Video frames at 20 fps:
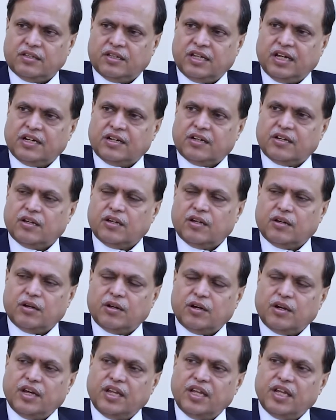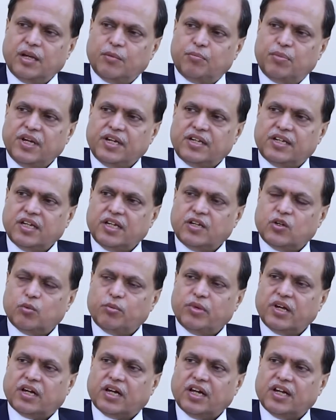that D A P T to
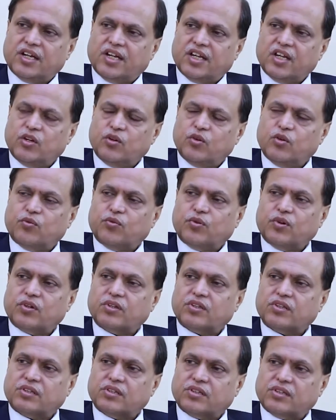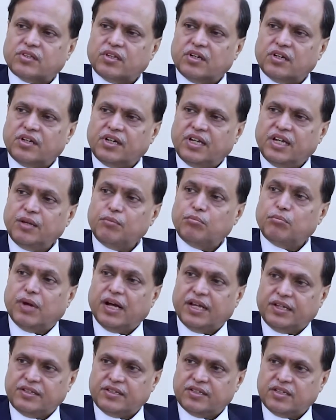be continued for thirty
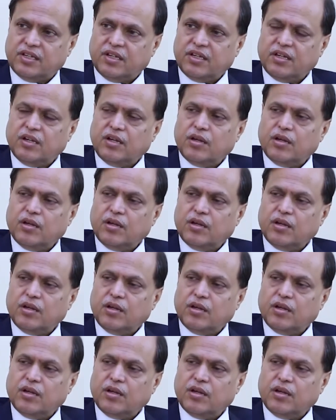months,